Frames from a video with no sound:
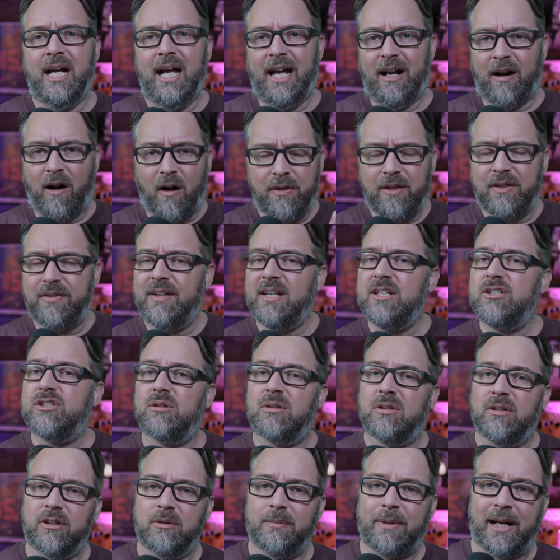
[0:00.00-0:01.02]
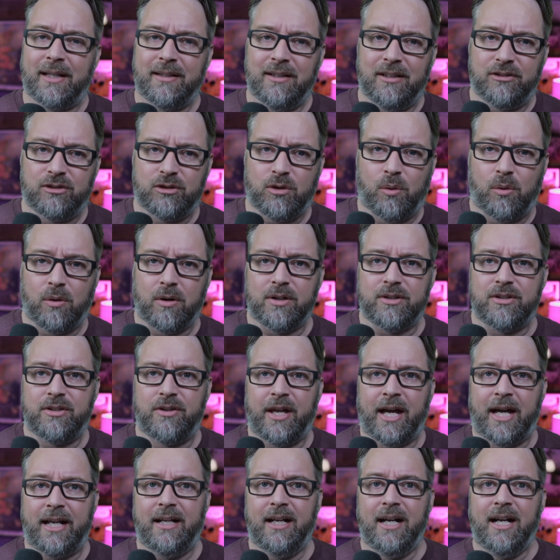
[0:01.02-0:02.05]
and all the things you'll learn about in this course,
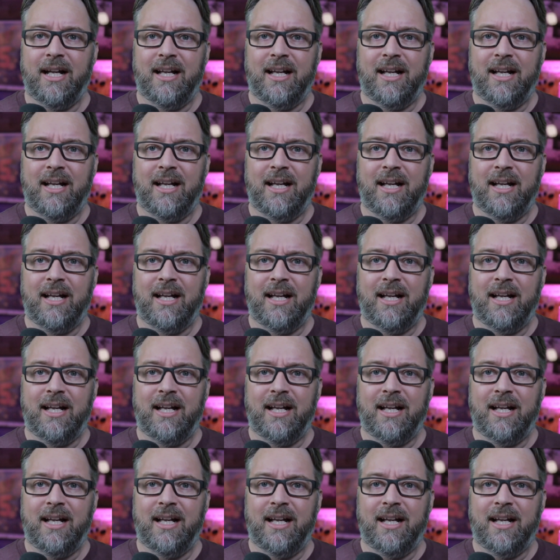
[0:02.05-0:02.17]
that